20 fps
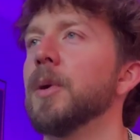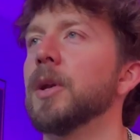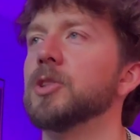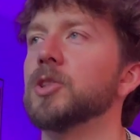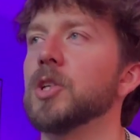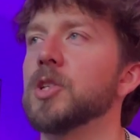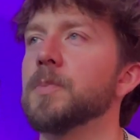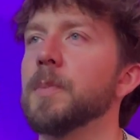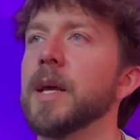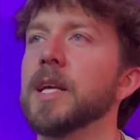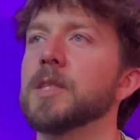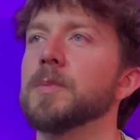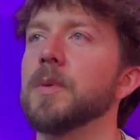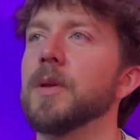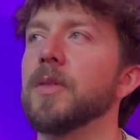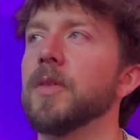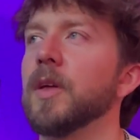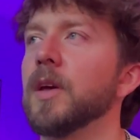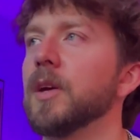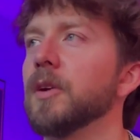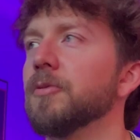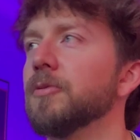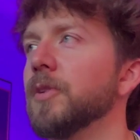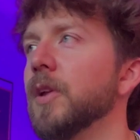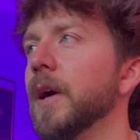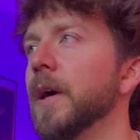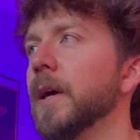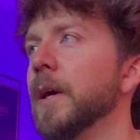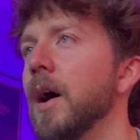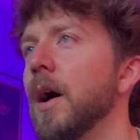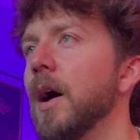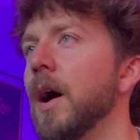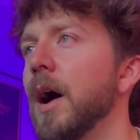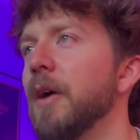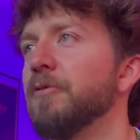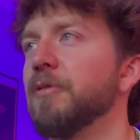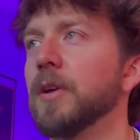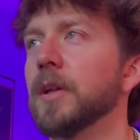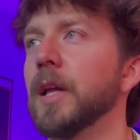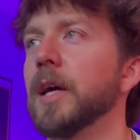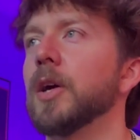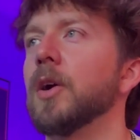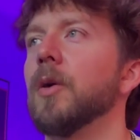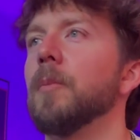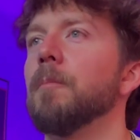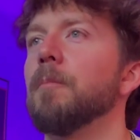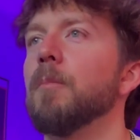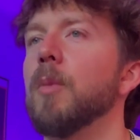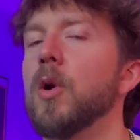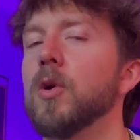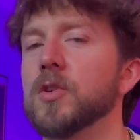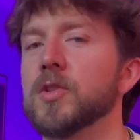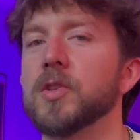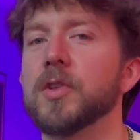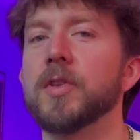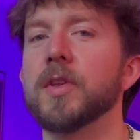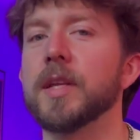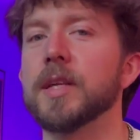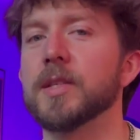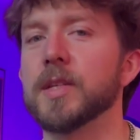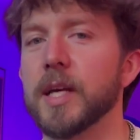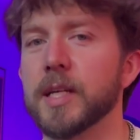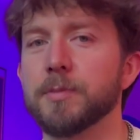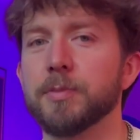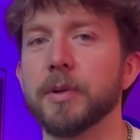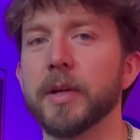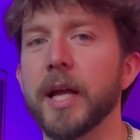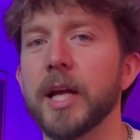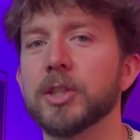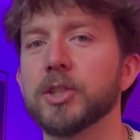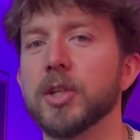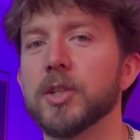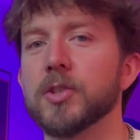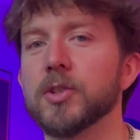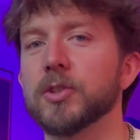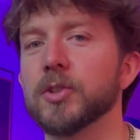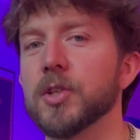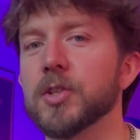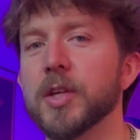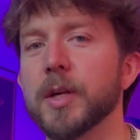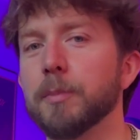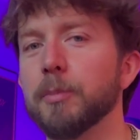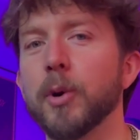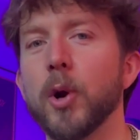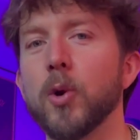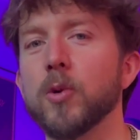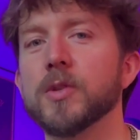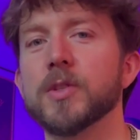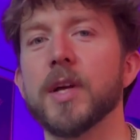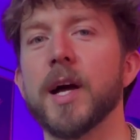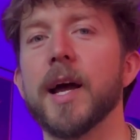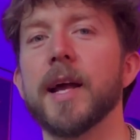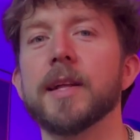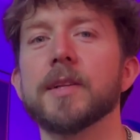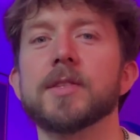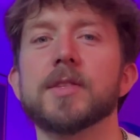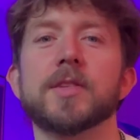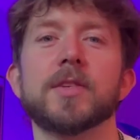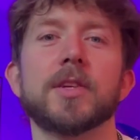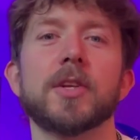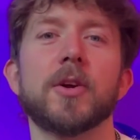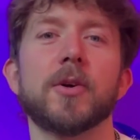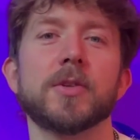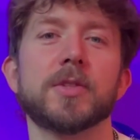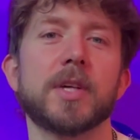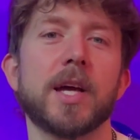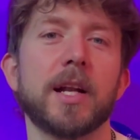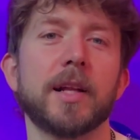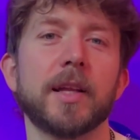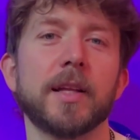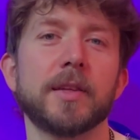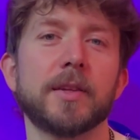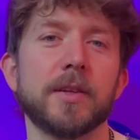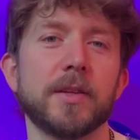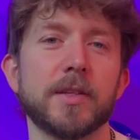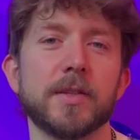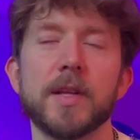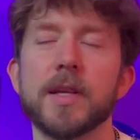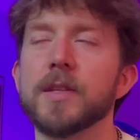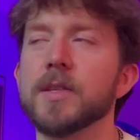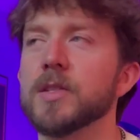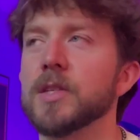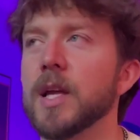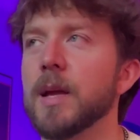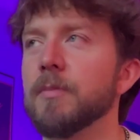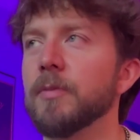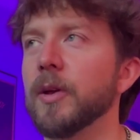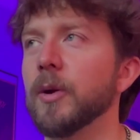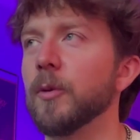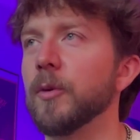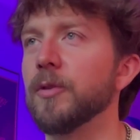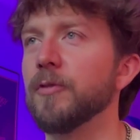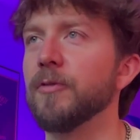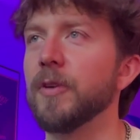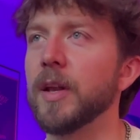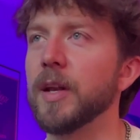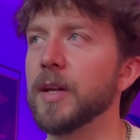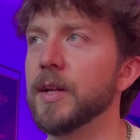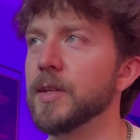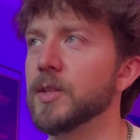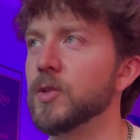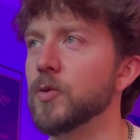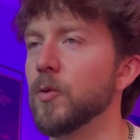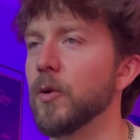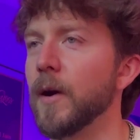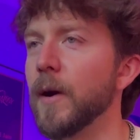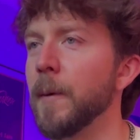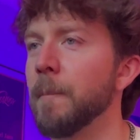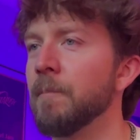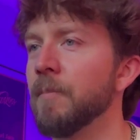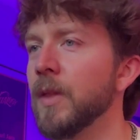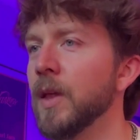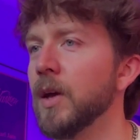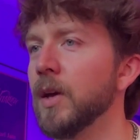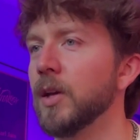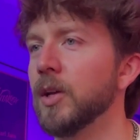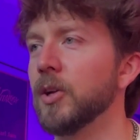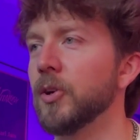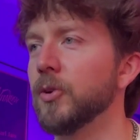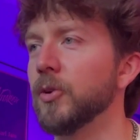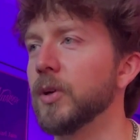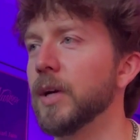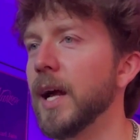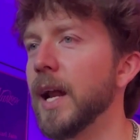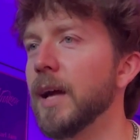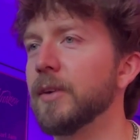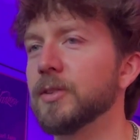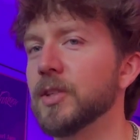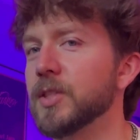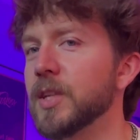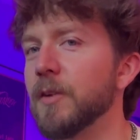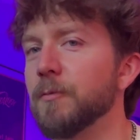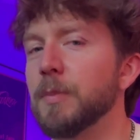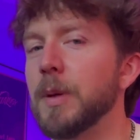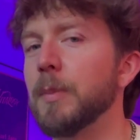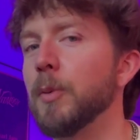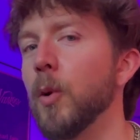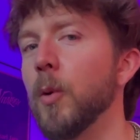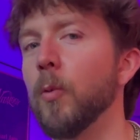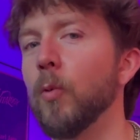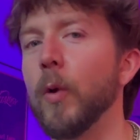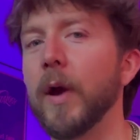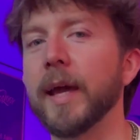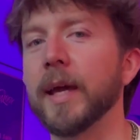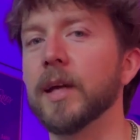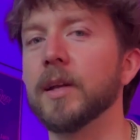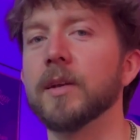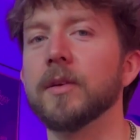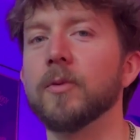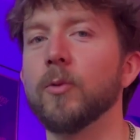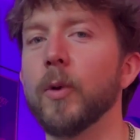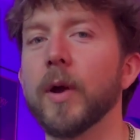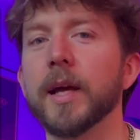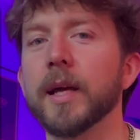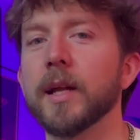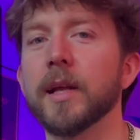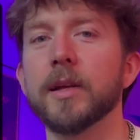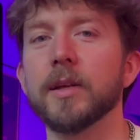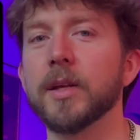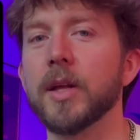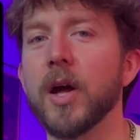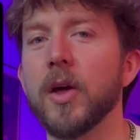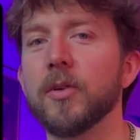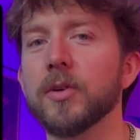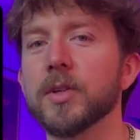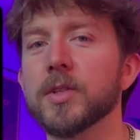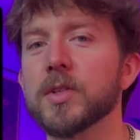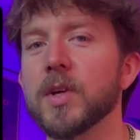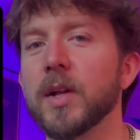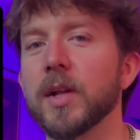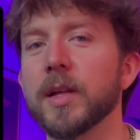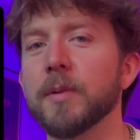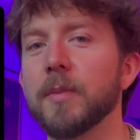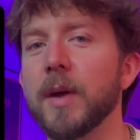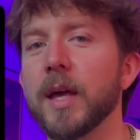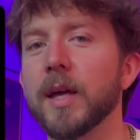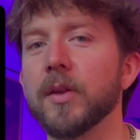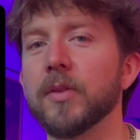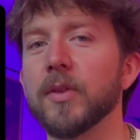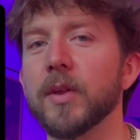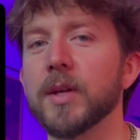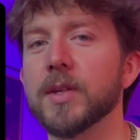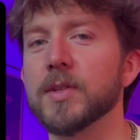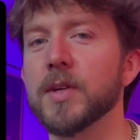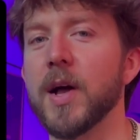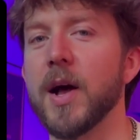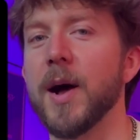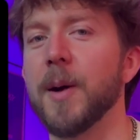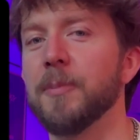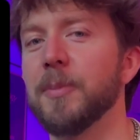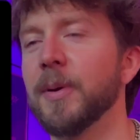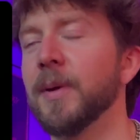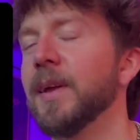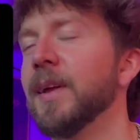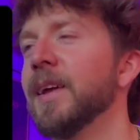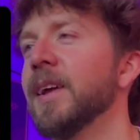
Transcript: But it just makes me think of, like, I feel like most of these explanations are just like bro science. You know, it's kind of like this, and the same thing with fitness, where, you know, you kind of just have people winging it. You know, they're just kind of like making things up.